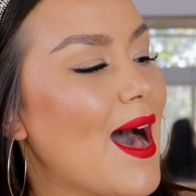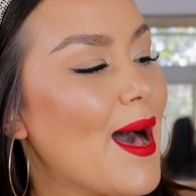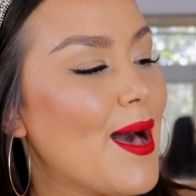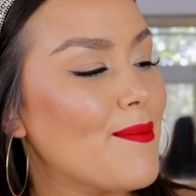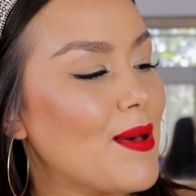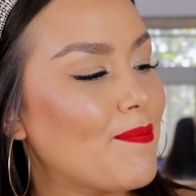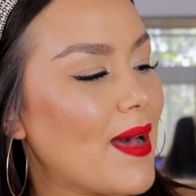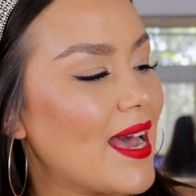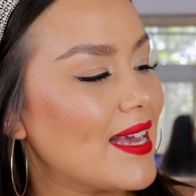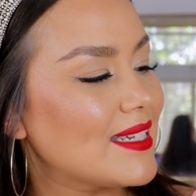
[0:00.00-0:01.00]
Um,
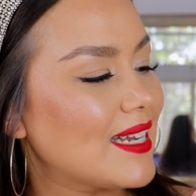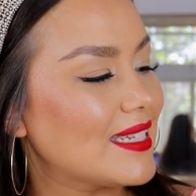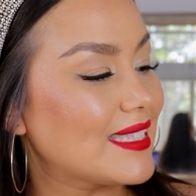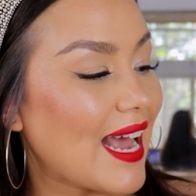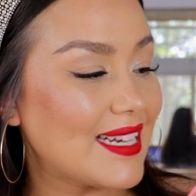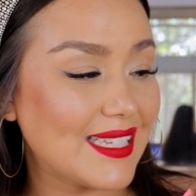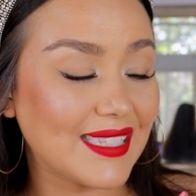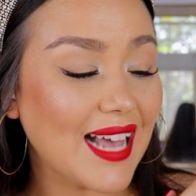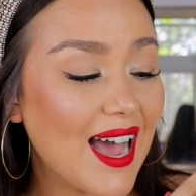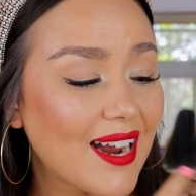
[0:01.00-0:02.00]
but side to
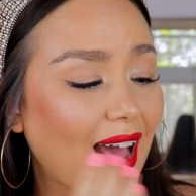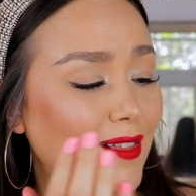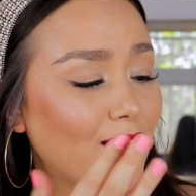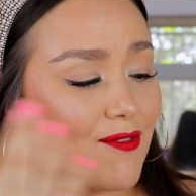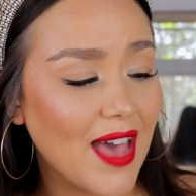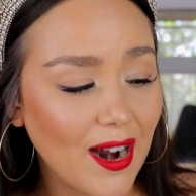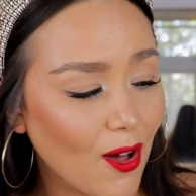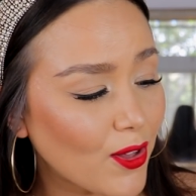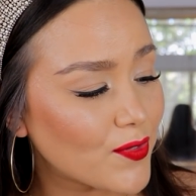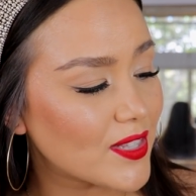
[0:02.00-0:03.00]
side, I love that
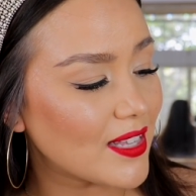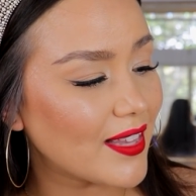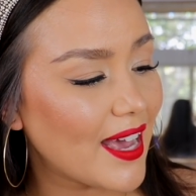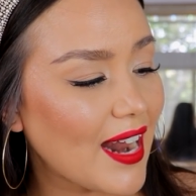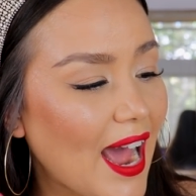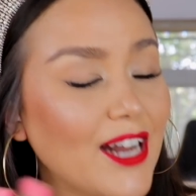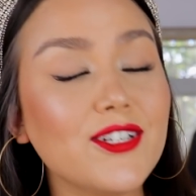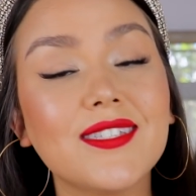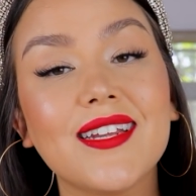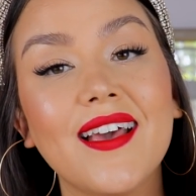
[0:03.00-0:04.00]
all over the lid. I
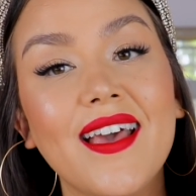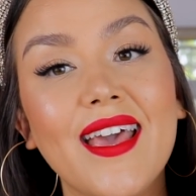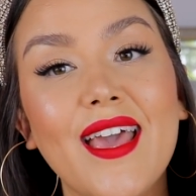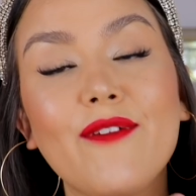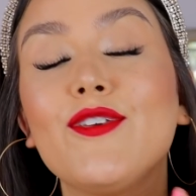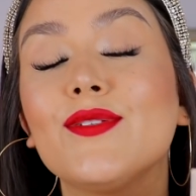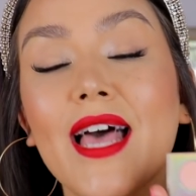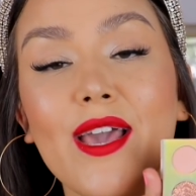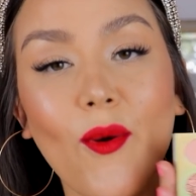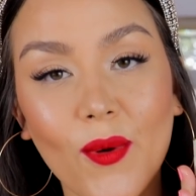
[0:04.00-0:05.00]
just, if you
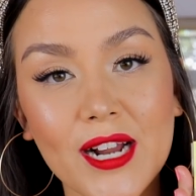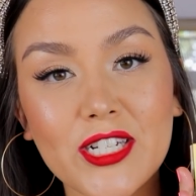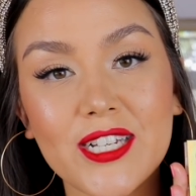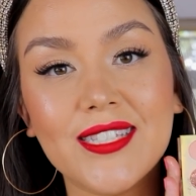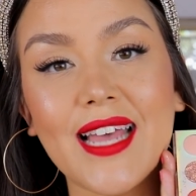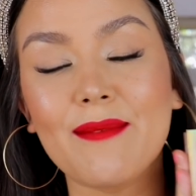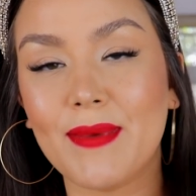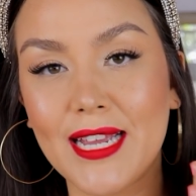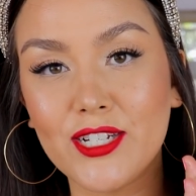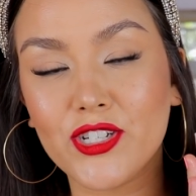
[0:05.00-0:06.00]
like oranges and
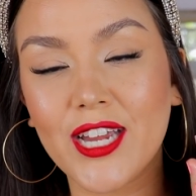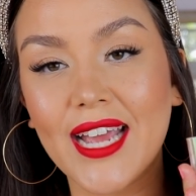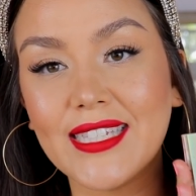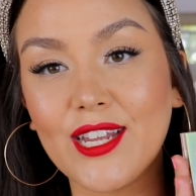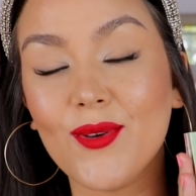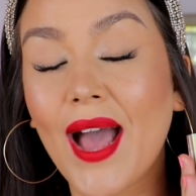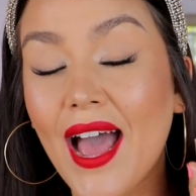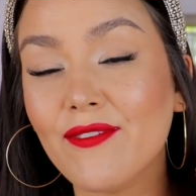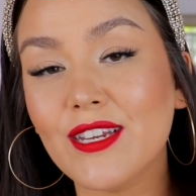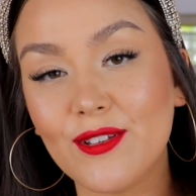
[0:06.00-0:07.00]
peach shades and you
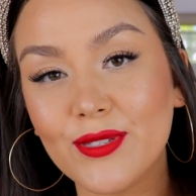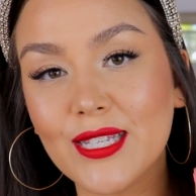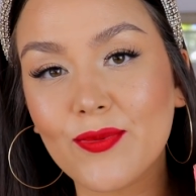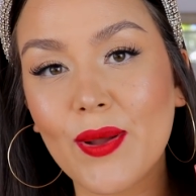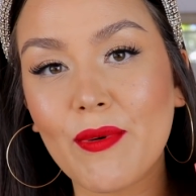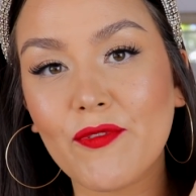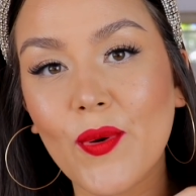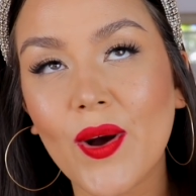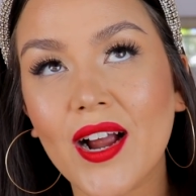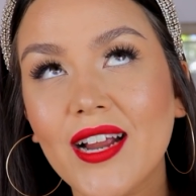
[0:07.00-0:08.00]
haven't used this one
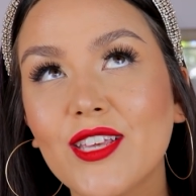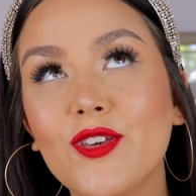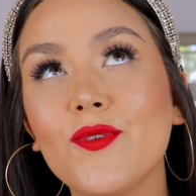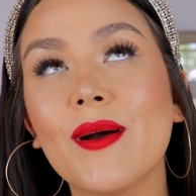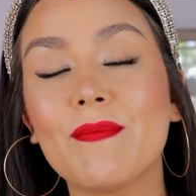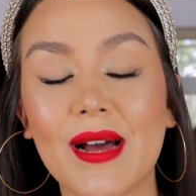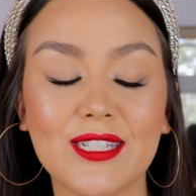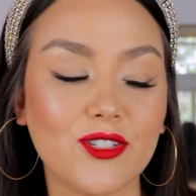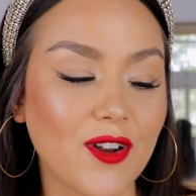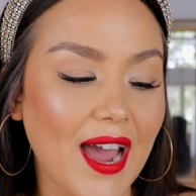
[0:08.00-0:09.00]
before, you
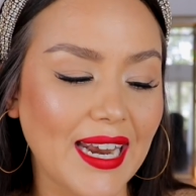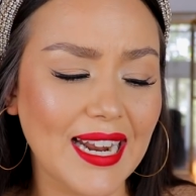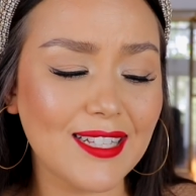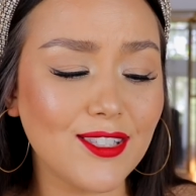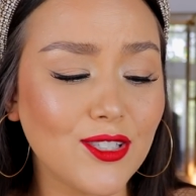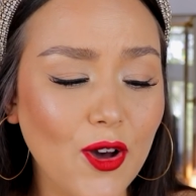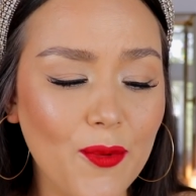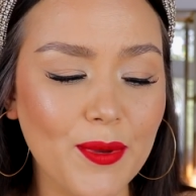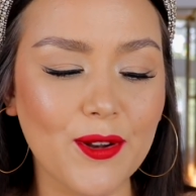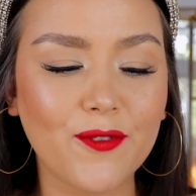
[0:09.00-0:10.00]
must try it. It is so
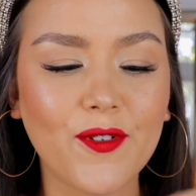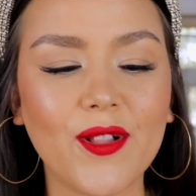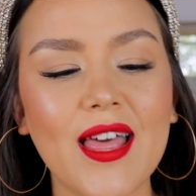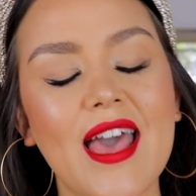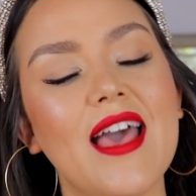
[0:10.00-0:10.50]
beautiful.